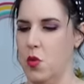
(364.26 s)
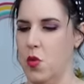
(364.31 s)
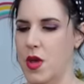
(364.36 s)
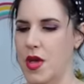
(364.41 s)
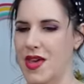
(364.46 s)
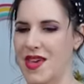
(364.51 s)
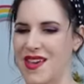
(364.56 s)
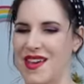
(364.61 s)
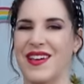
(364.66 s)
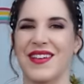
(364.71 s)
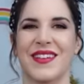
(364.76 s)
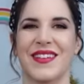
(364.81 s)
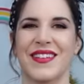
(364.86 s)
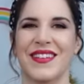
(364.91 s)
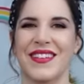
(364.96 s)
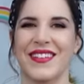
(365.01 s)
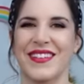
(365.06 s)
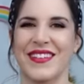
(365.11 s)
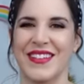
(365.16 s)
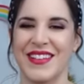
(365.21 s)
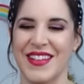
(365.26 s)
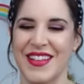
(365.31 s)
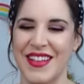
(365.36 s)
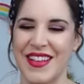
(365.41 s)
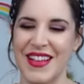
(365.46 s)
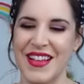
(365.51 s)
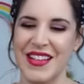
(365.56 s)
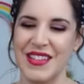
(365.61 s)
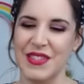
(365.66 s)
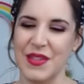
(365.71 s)
whee!
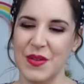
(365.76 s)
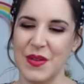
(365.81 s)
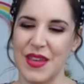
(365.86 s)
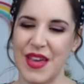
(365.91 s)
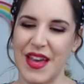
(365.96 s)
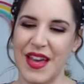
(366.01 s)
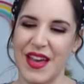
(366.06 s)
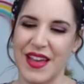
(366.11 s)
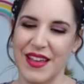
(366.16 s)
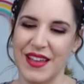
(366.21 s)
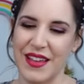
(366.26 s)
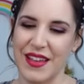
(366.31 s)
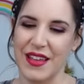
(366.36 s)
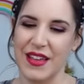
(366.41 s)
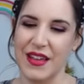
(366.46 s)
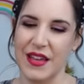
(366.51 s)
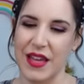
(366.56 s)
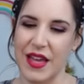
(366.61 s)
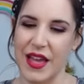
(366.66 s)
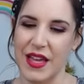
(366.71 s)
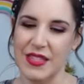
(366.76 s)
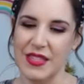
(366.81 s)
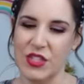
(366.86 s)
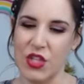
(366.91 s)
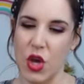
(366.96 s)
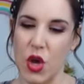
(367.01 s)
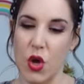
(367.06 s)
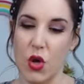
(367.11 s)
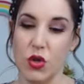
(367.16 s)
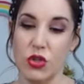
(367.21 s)
So yeah, as
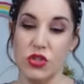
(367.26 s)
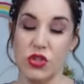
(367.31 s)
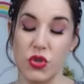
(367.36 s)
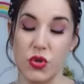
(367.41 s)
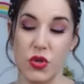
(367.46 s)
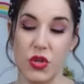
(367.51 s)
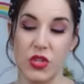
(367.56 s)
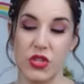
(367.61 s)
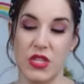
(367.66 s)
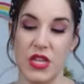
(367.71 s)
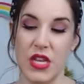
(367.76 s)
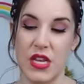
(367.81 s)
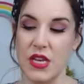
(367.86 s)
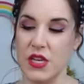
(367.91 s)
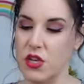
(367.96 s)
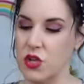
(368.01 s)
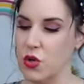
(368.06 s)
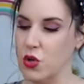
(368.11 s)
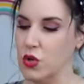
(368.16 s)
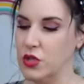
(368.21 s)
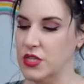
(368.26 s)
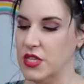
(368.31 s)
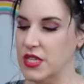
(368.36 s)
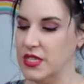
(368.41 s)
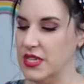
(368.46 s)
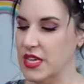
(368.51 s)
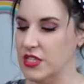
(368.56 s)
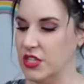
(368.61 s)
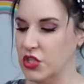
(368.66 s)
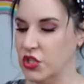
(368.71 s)
toast, you could then use
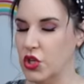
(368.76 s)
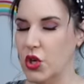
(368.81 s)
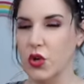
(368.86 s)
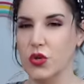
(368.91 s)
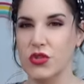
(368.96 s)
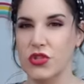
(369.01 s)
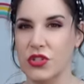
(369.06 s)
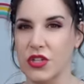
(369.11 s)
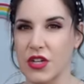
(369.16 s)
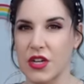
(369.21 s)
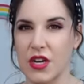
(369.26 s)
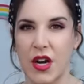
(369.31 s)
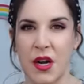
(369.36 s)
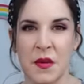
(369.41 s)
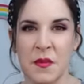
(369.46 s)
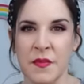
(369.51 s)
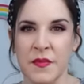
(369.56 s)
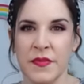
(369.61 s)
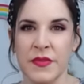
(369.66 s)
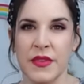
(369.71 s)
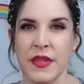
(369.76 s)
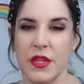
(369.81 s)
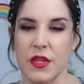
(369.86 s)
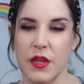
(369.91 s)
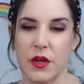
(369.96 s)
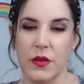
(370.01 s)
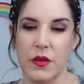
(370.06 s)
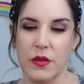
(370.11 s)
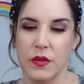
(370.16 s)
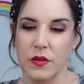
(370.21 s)
this as a toaster. You
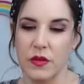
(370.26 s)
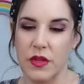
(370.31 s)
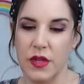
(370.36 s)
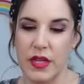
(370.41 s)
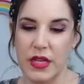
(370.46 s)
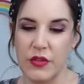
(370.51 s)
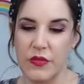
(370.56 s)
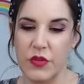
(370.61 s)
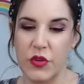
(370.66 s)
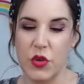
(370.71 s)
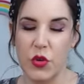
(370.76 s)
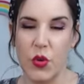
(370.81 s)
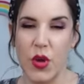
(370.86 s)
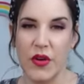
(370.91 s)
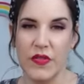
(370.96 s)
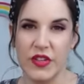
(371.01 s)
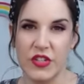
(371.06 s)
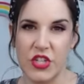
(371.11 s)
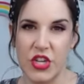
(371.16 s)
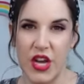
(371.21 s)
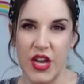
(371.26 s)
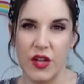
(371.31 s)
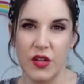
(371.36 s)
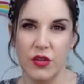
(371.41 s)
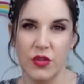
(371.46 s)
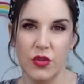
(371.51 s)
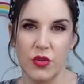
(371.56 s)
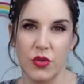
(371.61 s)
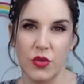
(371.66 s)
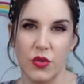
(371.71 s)
know, if you have a
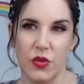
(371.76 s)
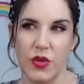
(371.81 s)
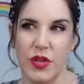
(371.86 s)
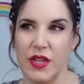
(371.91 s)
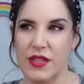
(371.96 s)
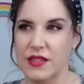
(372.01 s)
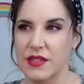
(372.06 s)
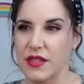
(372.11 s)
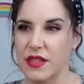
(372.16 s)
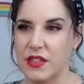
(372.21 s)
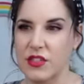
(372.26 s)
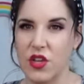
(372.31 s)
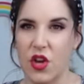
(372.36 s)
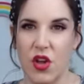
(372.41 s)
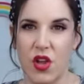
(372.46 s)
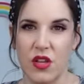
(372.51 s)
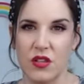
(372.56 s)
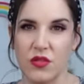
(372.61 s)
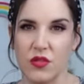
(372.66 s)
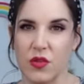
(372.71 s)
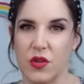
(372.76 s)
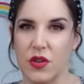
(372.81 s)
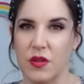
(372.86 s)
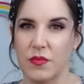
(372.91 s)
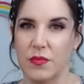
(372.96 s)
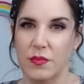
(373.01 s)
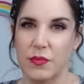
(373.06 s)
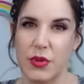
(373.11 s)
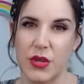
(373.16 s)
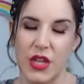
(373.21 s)
child who has like dolls
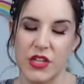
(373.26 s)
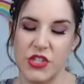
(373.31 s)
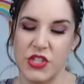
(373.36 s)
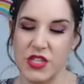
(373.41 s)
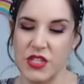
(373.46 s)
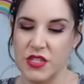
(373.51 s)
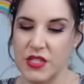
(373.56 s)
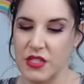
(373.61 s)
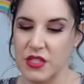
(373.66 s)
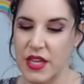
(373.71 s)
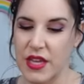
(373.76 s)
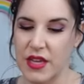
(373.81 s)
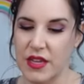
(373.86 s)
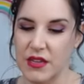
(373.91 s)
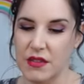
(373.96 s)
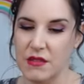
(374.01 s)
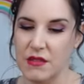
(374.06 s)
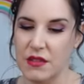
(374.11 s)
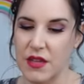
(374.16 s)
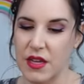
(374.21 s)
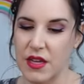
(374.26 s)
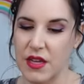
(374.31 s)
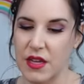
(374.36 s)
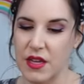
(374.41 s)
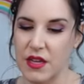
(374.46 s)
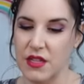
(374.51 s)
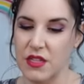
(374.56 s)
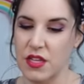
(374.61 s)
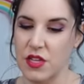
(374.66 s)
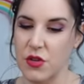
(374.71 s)
or plushes, they could they could
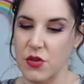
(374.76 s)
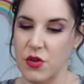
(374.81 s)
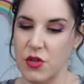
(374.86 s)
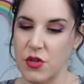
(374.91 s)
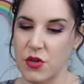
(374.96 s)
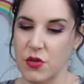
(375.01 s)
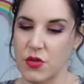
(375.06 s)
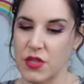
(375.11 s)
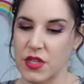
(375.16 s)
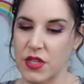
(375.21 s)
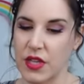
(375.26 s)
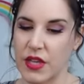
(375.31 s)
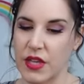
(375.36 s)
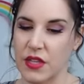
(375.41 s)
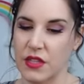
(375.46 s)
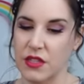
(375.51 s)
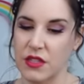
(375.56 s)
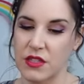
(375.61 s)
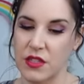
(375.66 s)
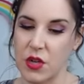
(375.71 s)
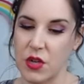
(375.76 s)
continue to use it like a little